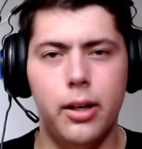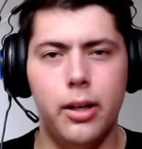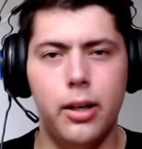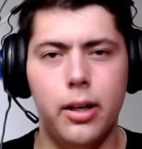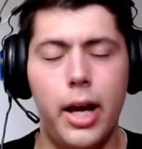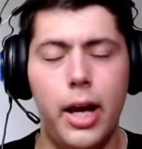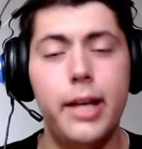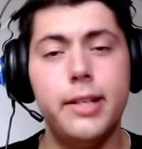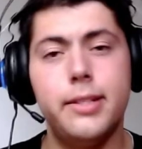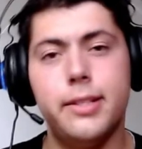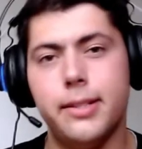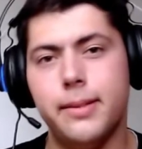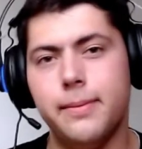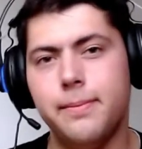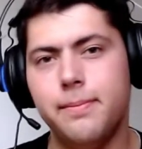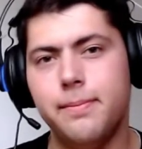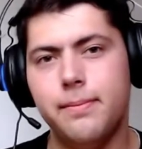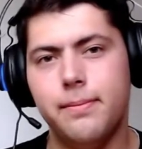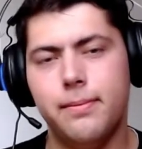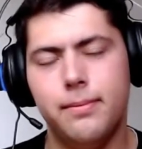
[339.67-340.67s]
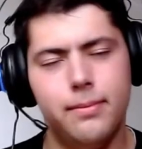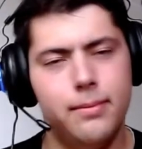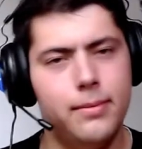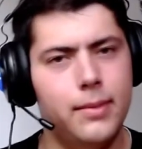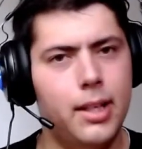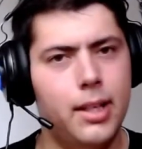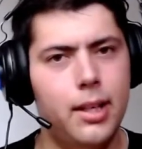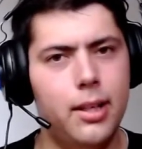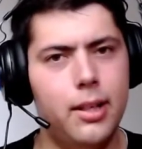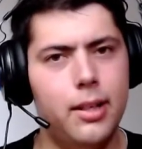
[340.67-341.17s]
Ace.
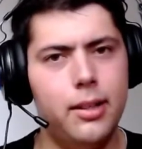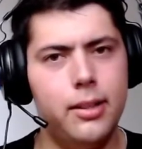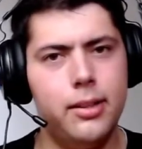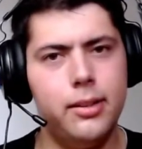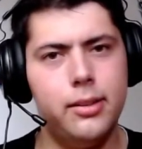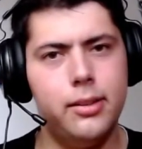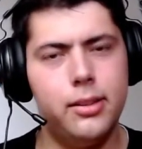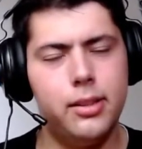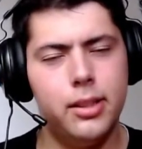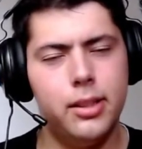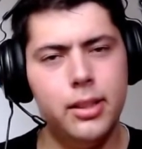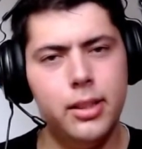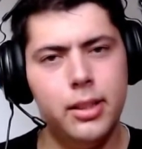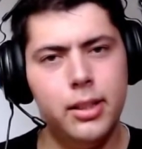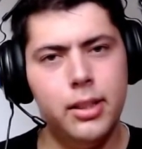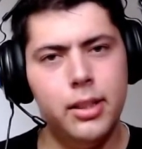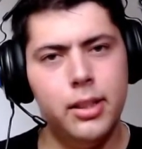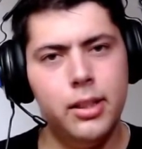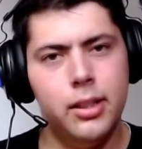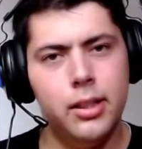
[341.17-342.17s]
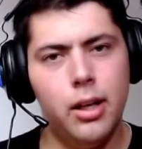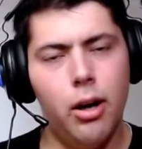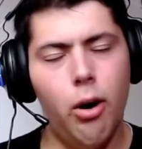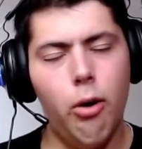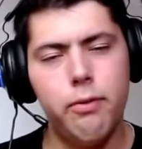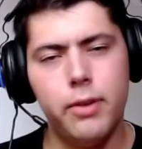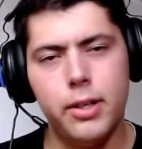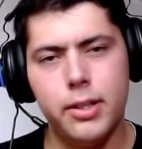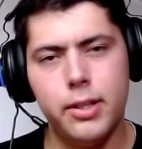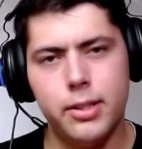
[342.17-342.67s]
And
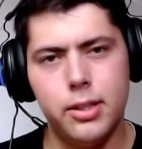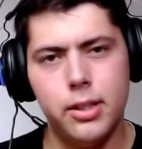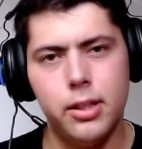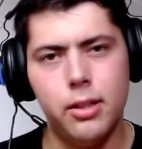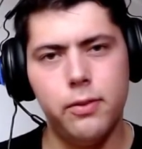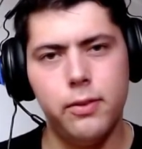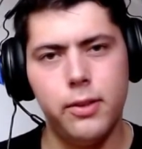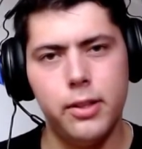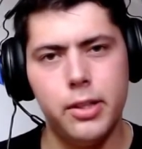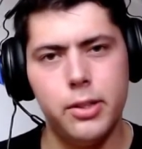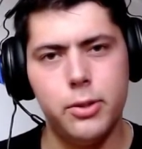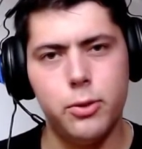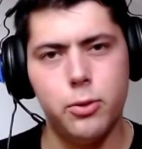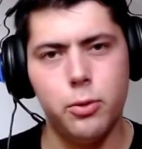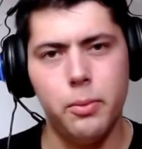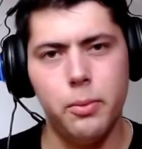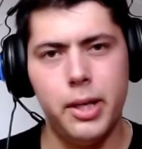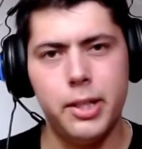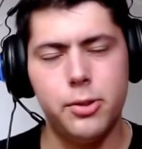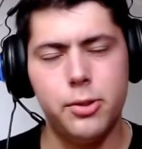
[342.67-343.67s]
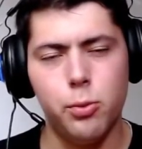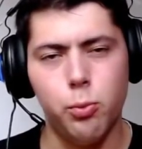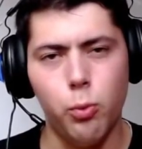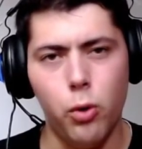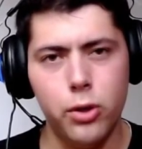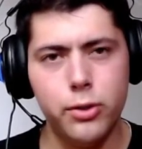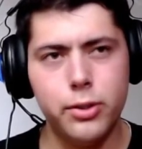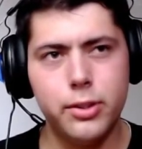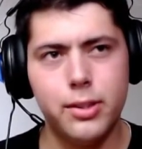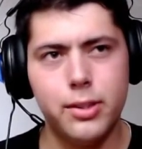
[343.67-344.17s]
obviously enough, I assume Ace
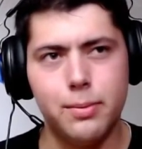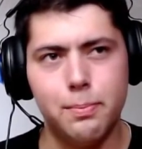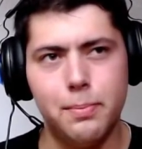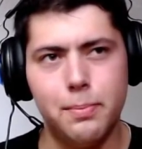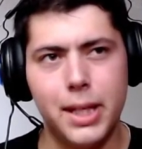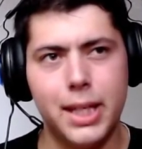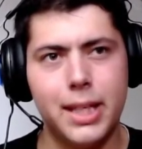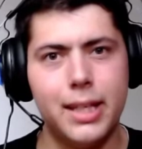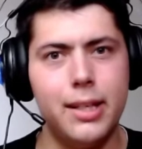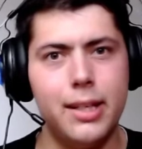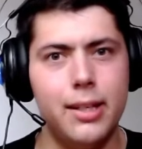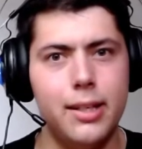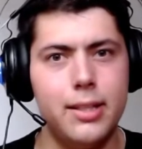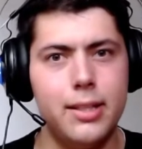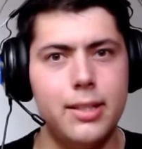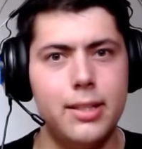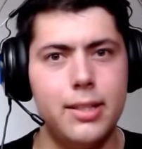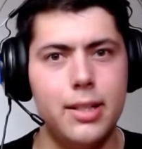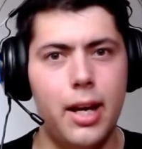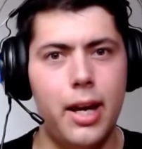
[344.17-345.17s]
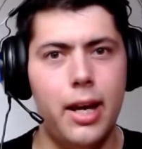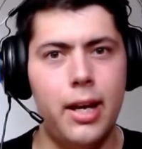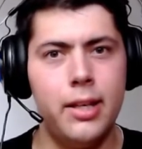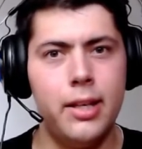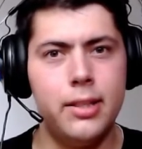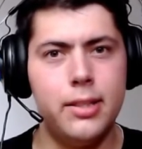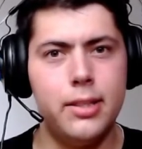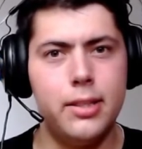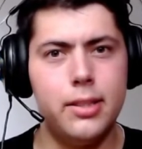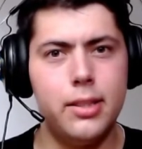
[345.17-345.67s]
lost because
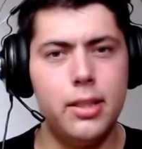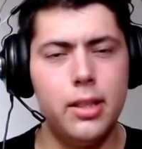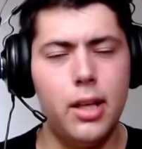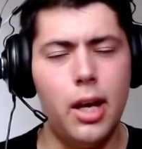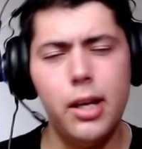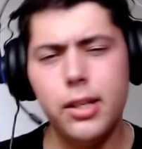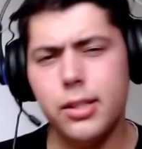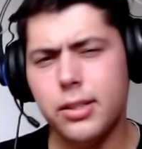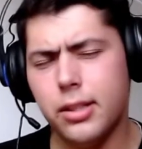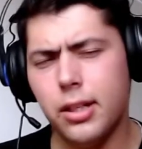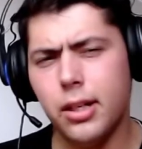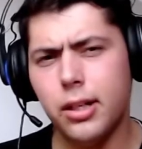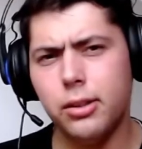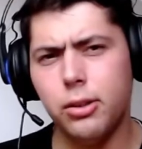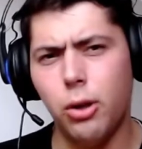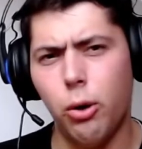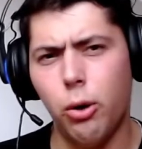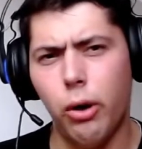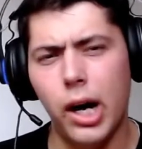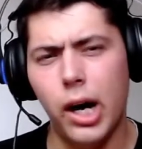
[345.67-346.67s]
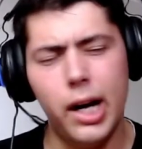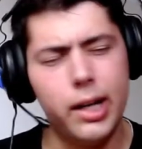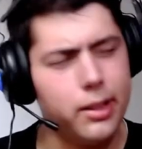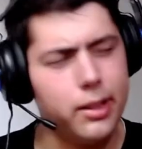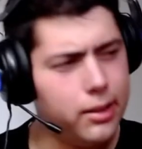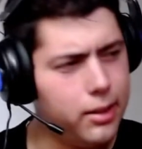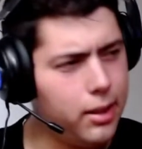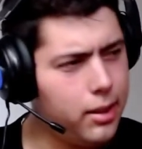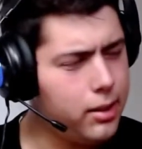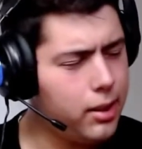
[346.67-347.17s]
Ace didn't know
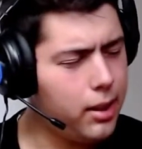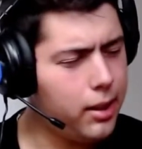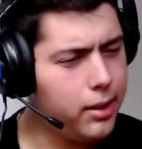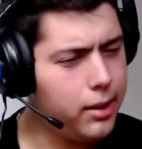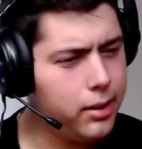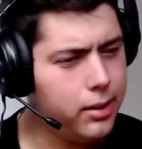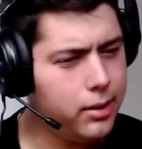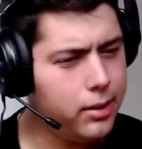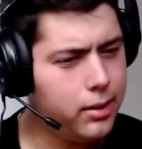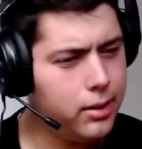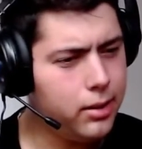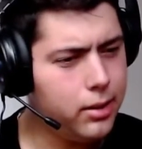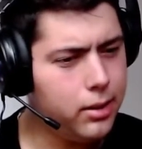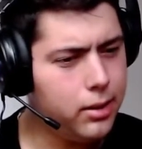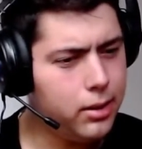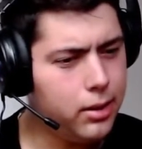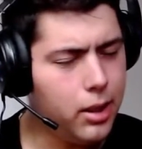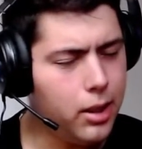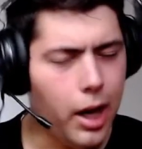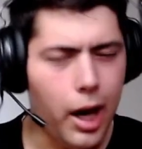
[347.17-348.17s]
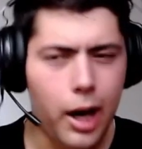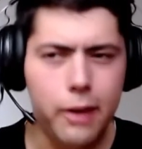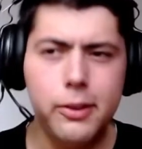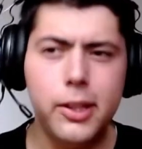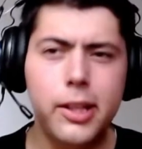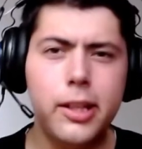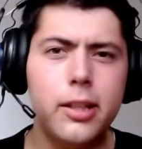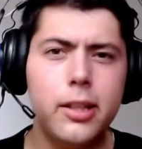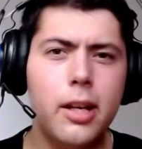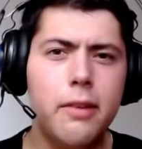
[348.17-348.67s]
Haki, did he? I
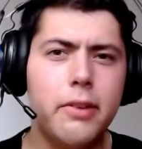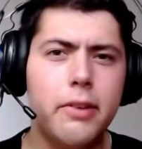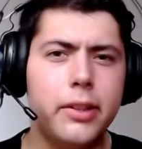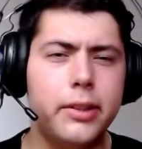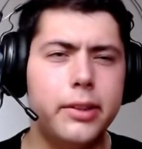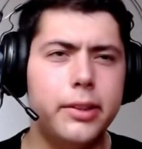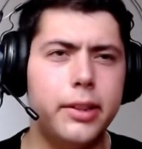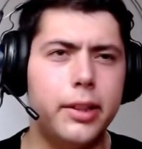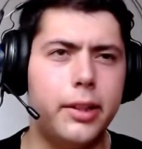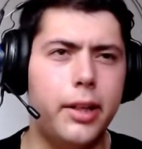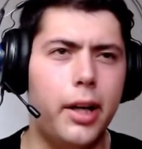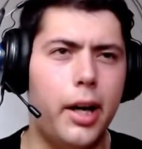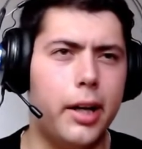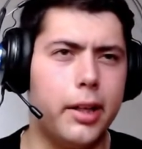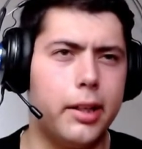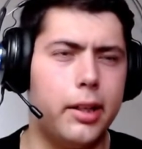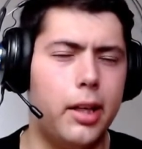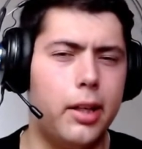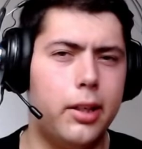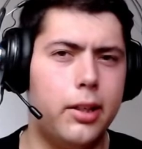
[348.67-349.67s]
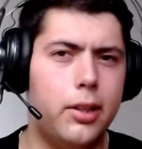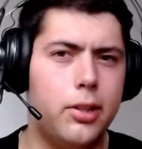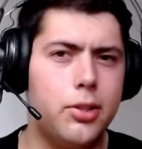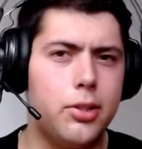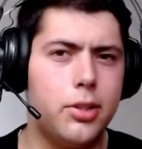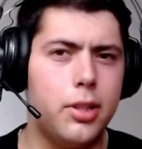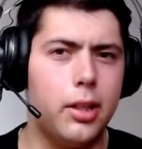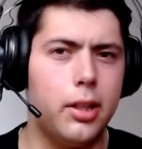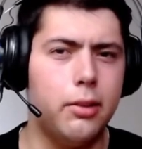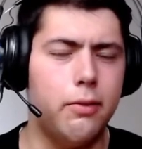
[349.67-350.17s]
think he never learned Haki, he
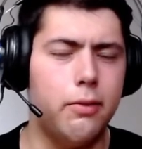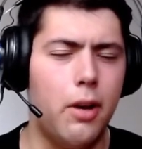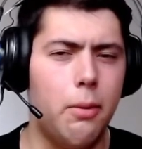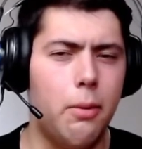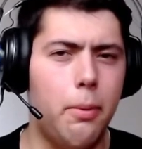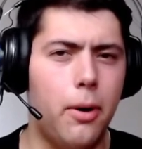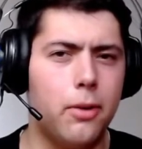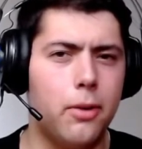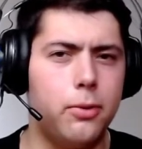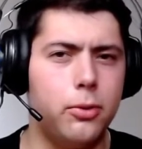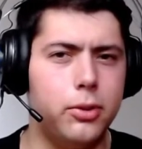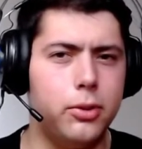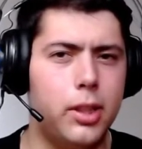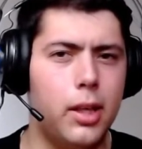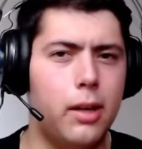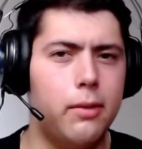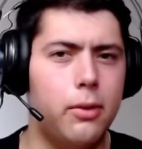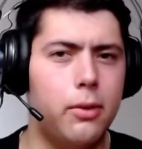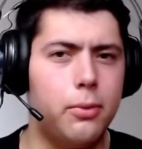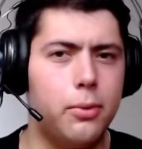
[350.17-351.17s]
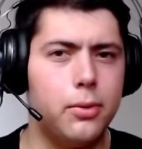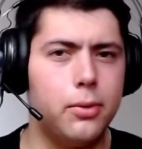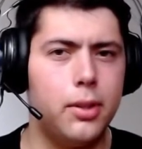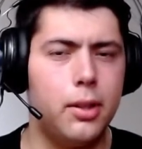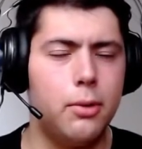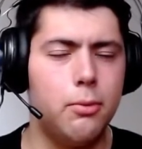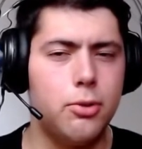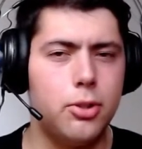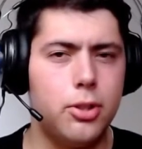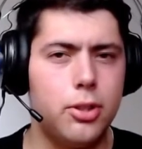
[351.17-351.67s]
just had a very powerful devil fruit
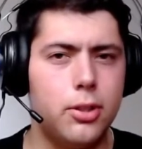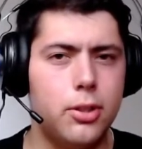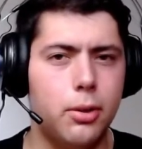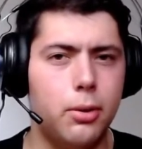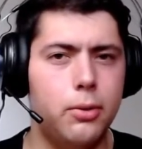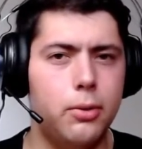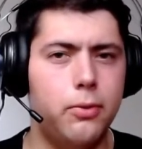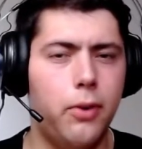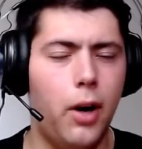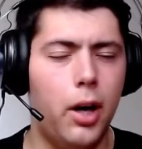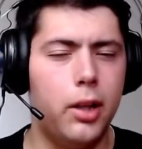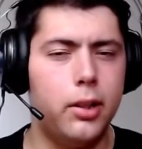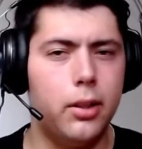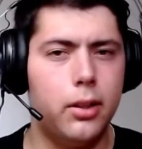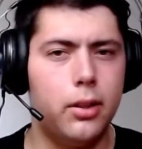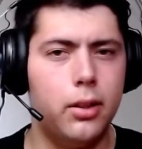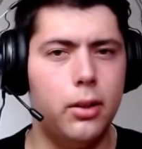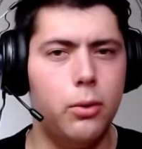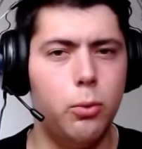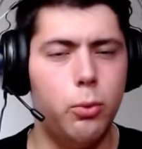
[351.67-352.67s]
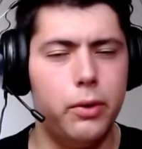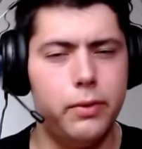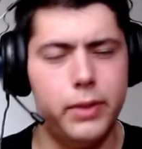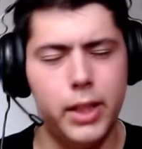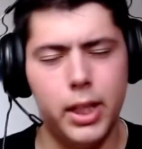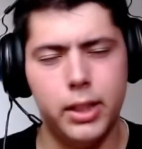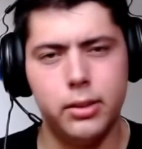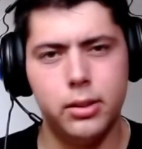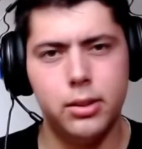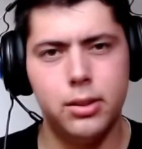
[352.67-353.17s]
and was just a good fighter with
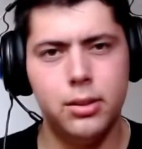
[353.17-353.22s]
that.